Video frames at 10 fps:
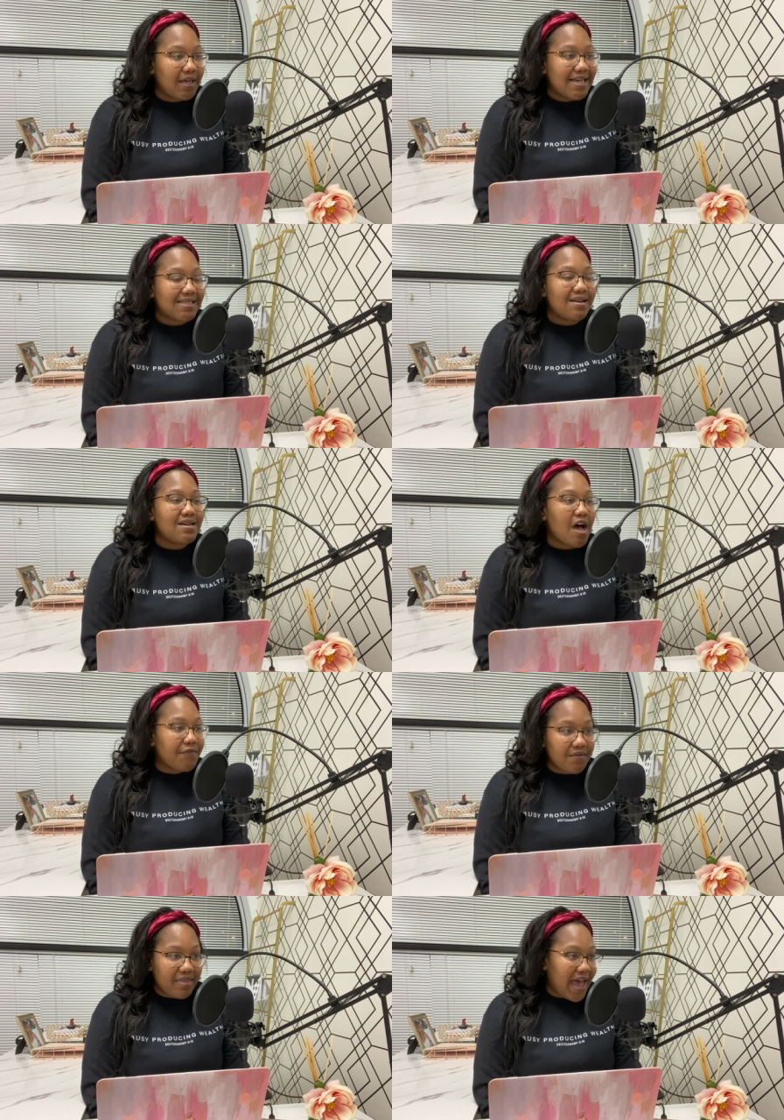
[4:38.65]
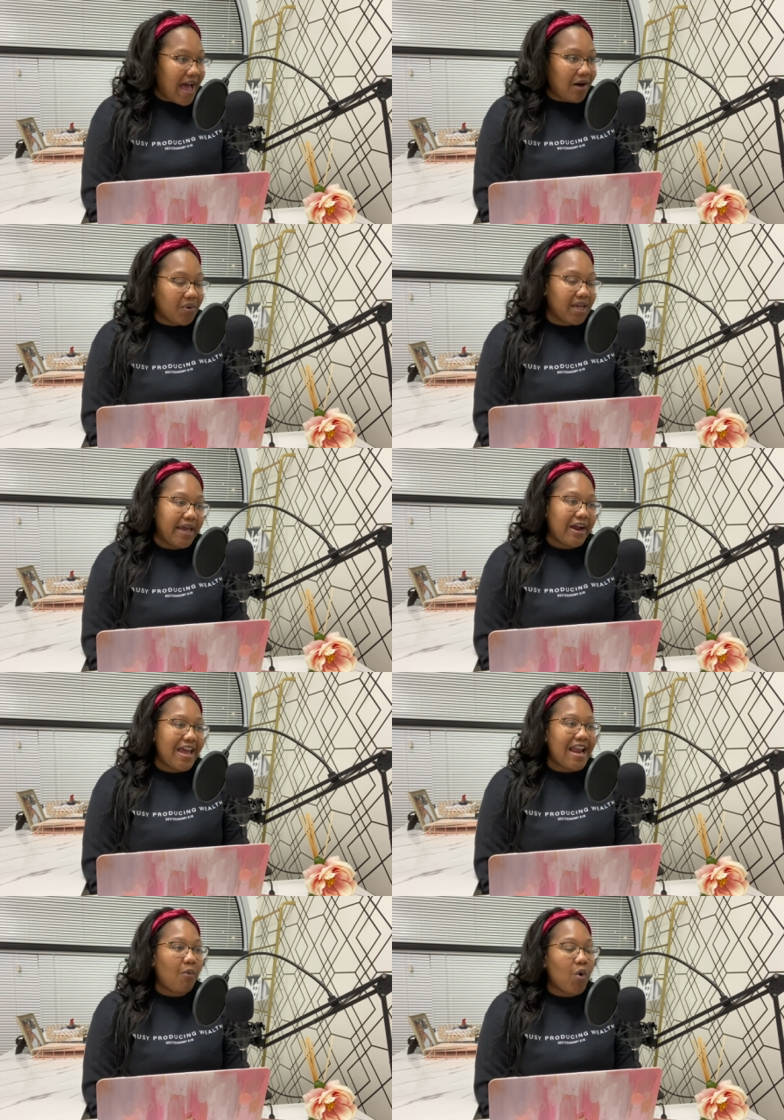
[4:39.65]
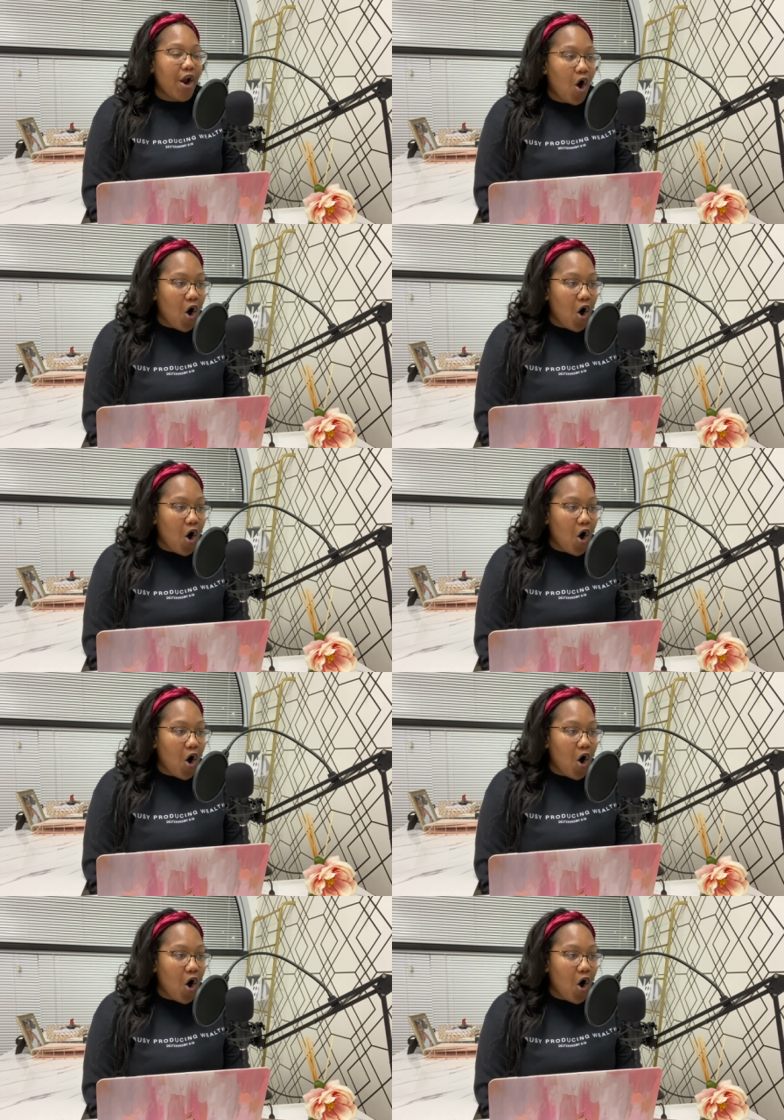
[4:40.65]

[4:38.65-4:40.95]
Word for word: It's enough of that out here. And I want to